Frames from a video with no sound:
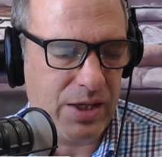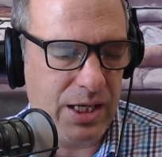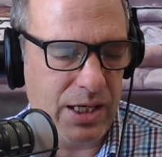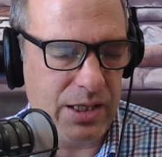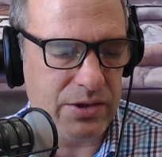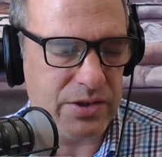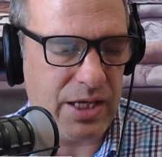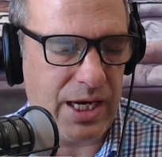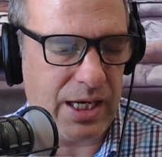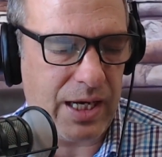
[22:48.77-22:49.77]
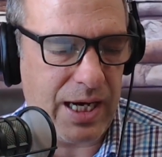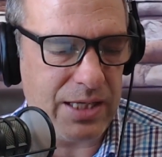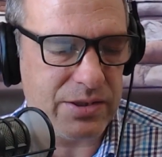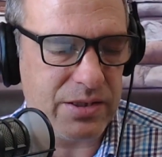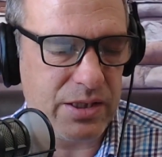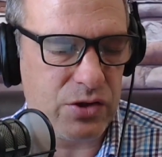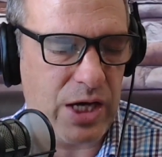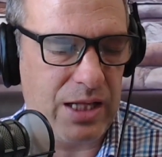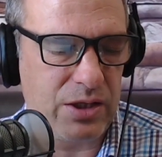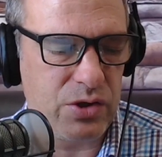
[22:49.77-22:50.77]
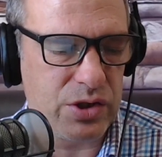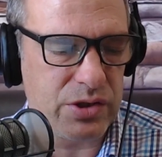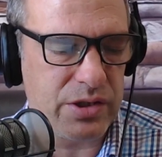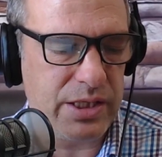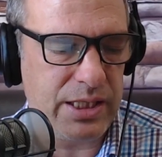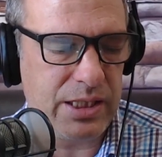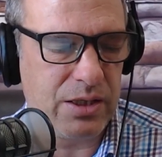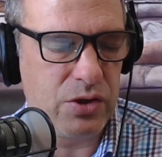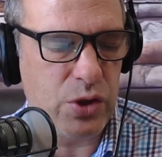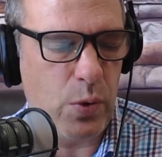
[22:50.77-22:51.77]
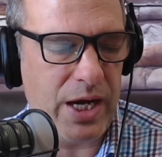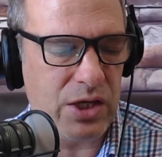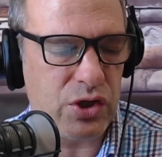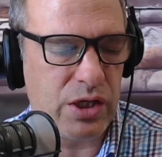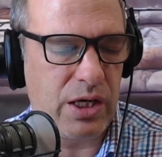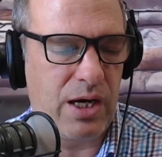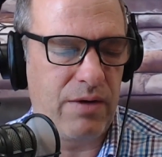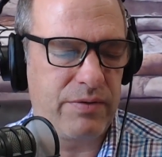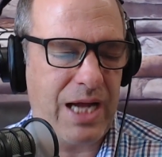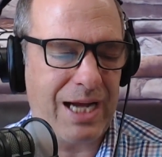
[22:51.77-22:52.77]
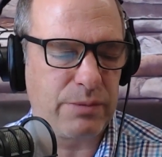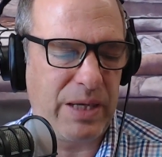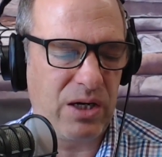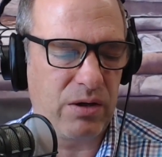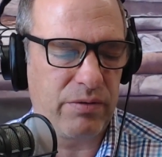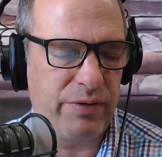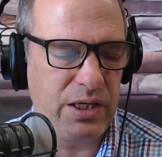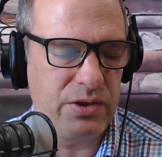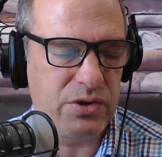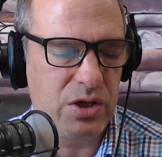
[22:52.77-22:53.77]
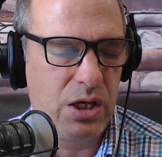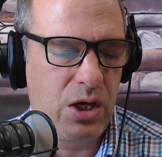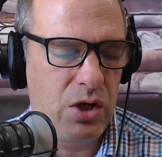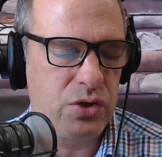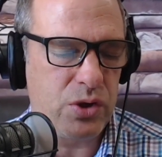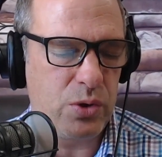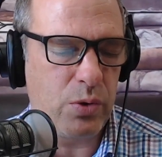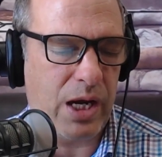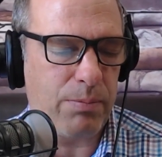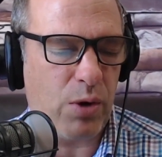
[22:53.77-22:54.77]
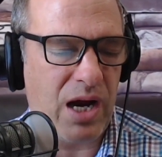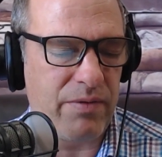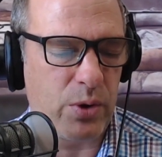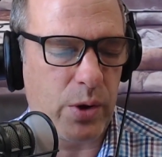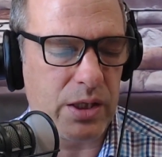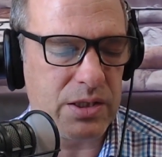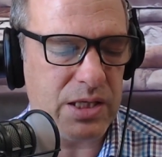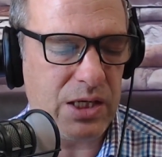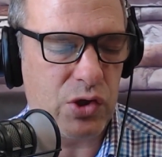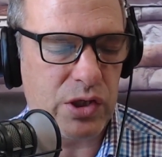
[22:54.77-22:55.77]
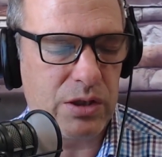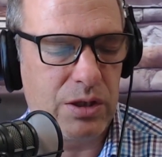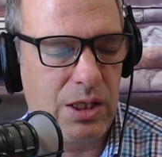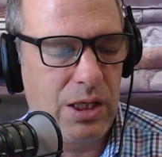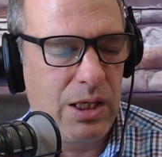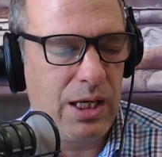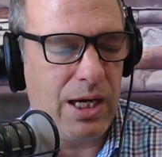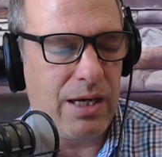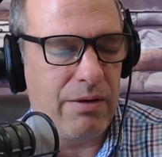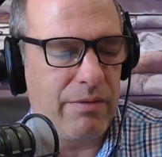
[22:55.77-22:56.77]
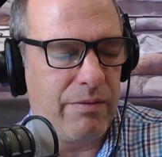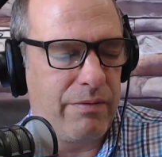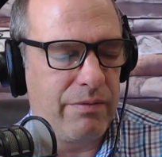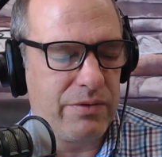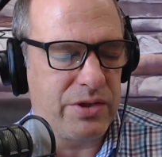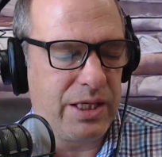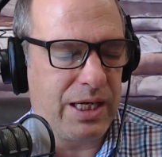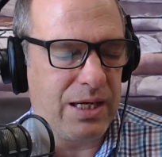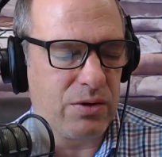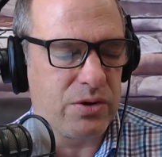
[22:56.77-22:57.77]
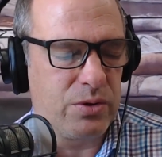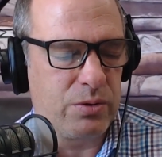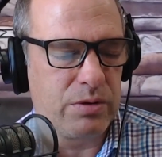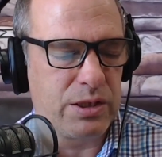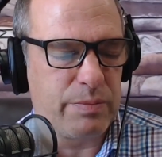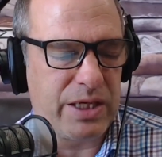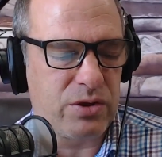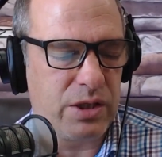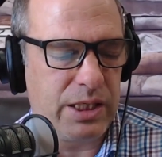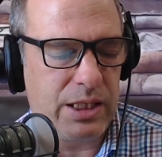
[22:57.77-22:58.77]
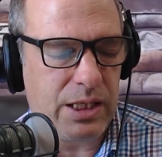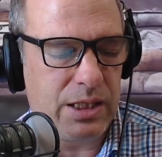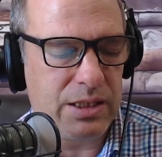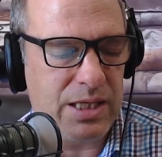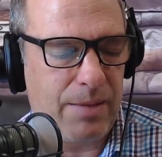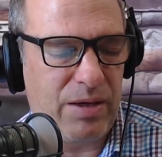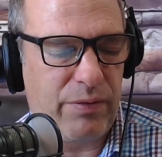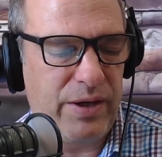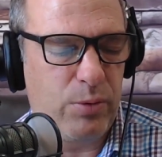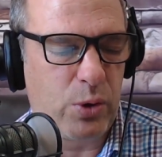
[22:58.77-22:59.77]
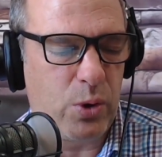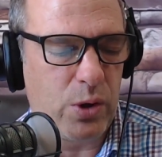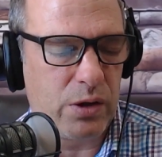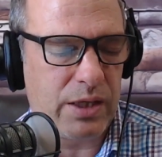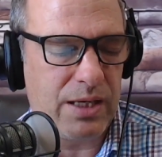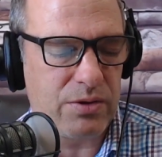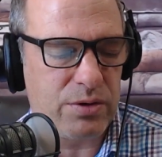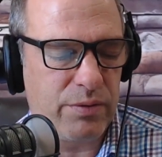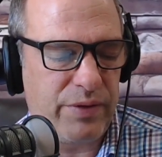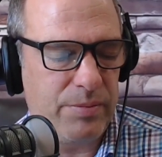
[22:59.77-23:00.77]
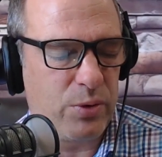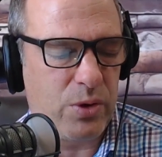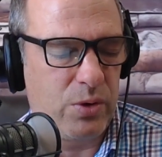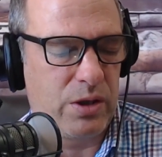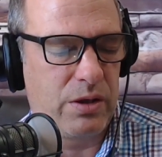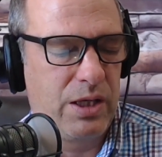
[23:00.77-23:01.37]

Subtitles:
is a case that challenges the donation of taxpayer funds to a private organization. Uh, City Council, especially Tammy Feeblecorn, Councilor Feeblecorn,